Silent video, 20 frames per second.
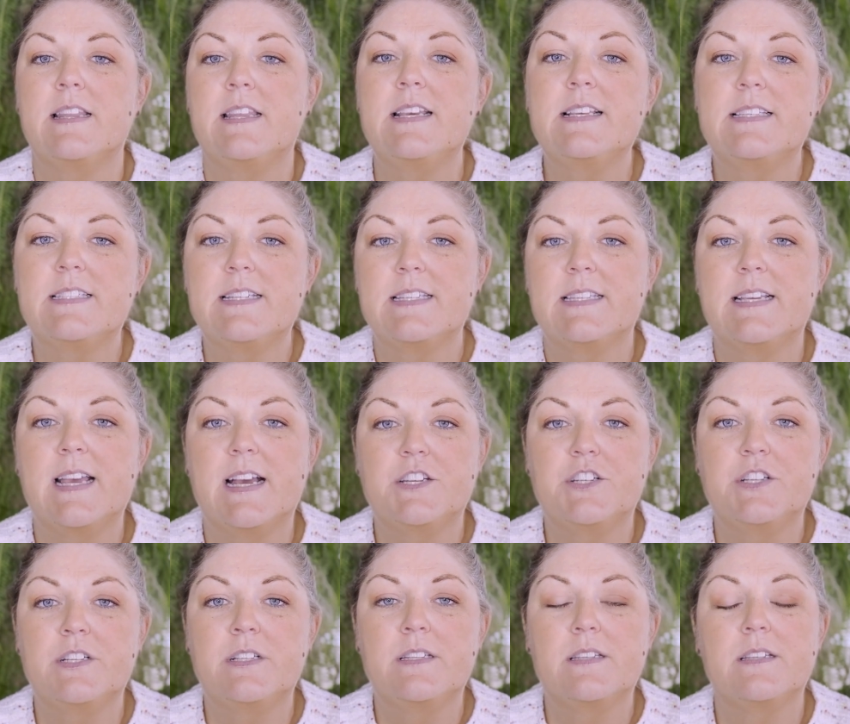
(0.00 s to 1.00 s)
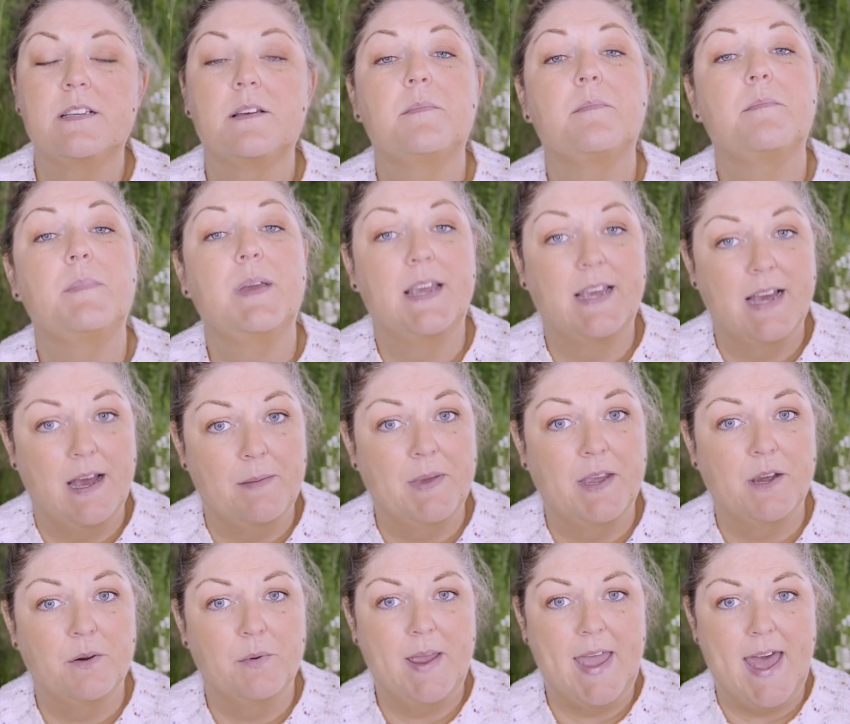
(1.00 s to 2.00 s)
these discussions
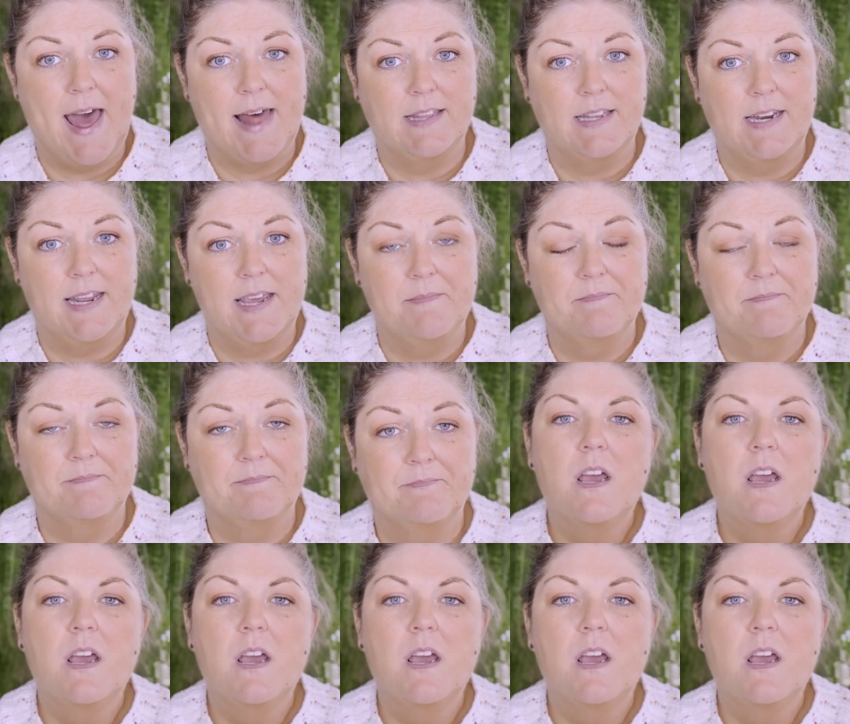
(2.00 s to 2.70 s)
becoming a reality.